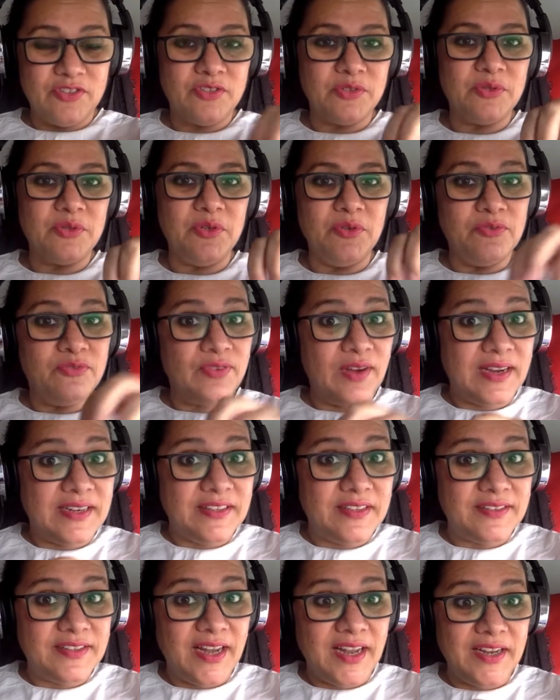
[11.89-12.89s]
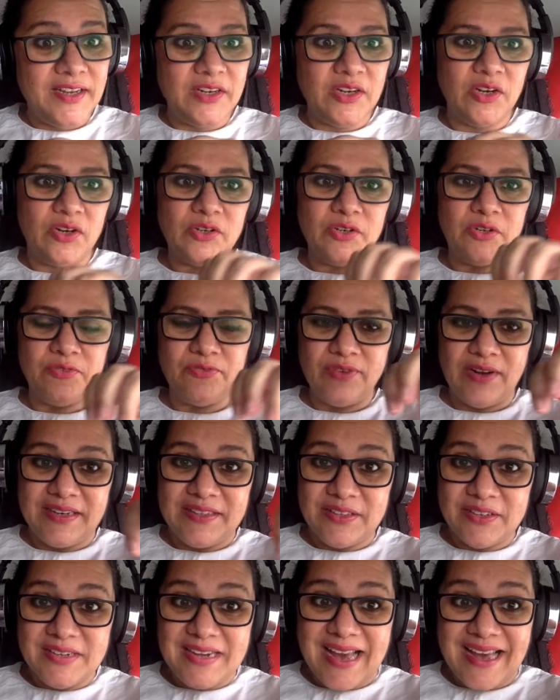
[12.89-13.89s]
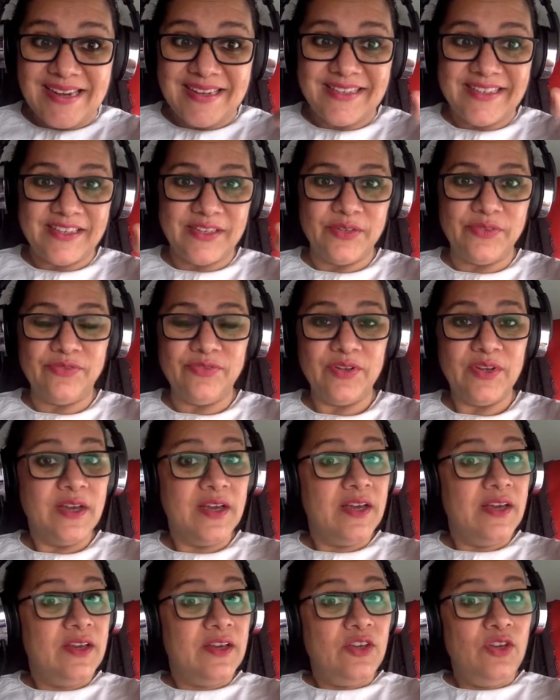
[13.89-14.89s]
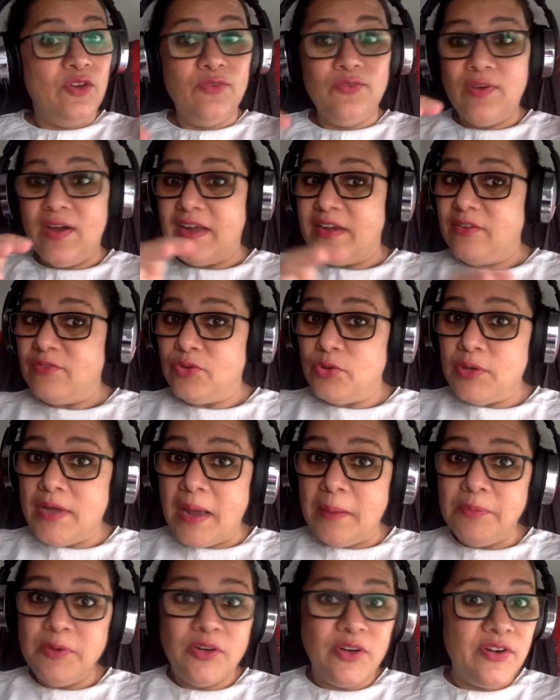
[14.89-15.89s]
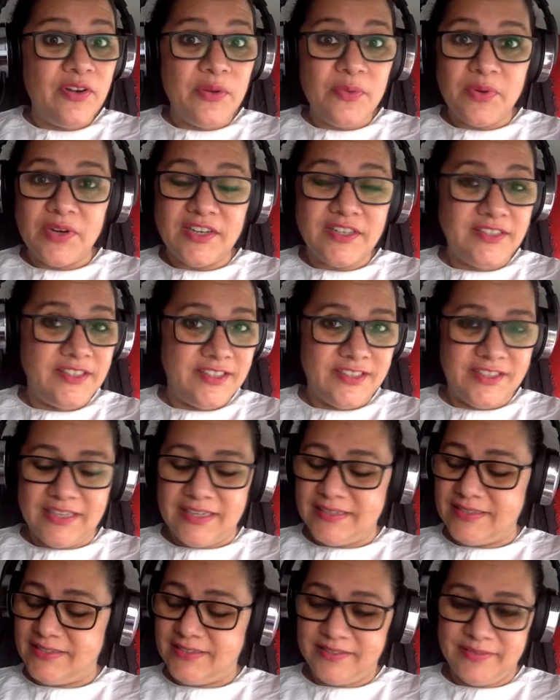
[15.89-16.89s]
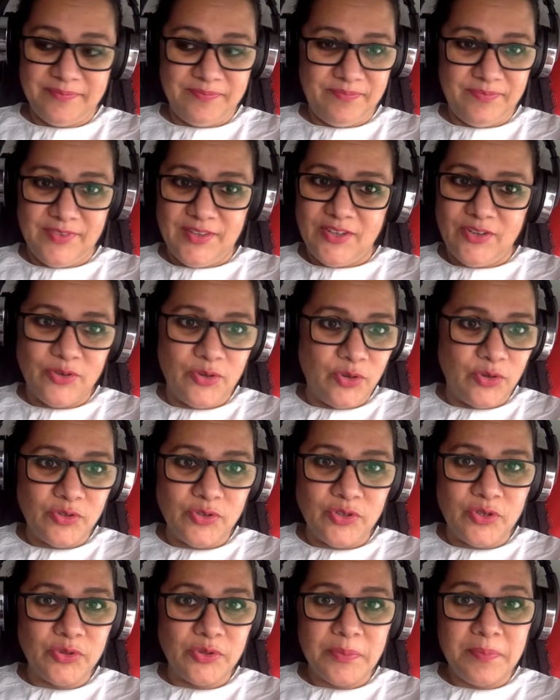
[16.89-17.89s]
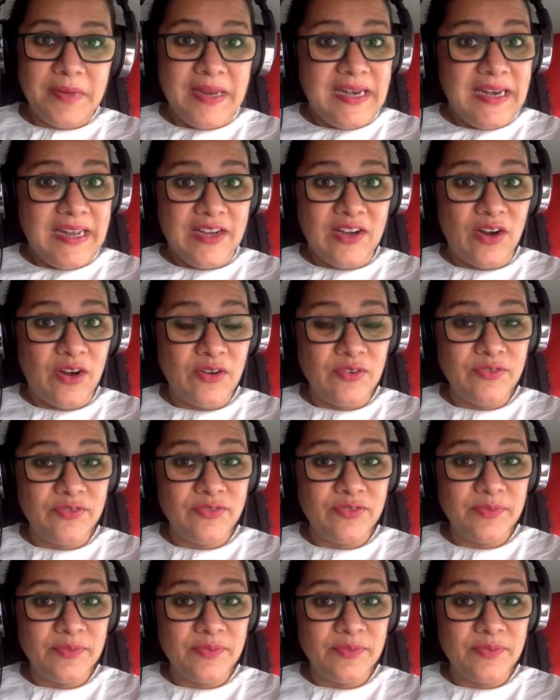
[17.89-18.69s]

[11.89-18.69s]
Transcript: So you find the dialogue, you find the narrative, you find vocabulary words that you don't know the meaning of.